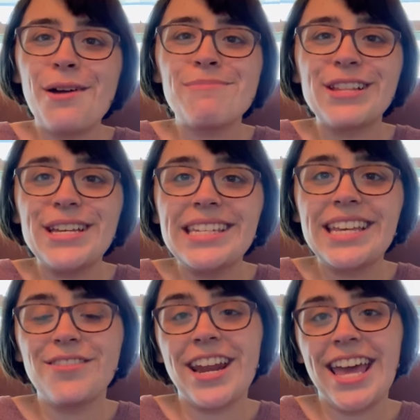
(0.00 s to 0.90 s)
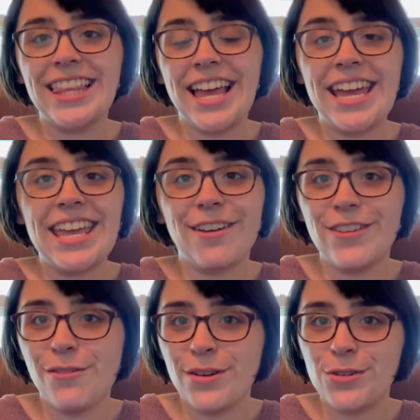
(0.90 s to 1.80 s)
Please give it a like if
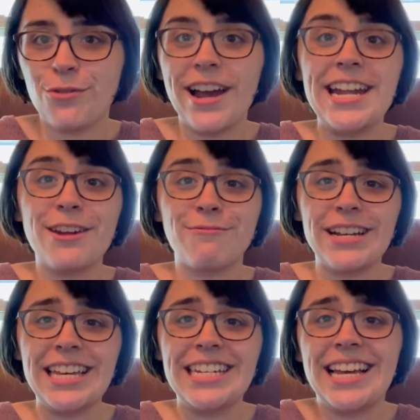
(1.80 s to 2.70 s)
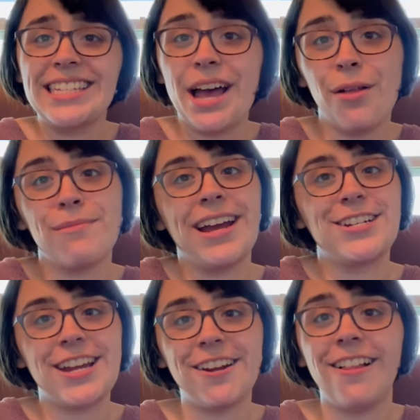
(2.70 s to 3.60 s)
you enjoyed. It really does help my
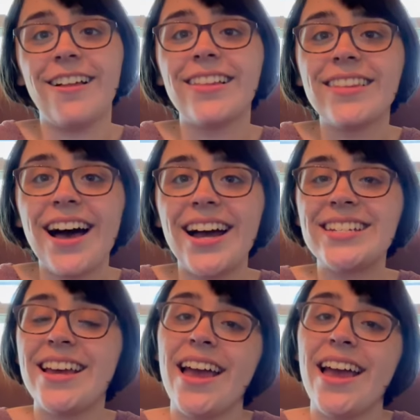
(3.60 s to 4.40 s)
channel a lot.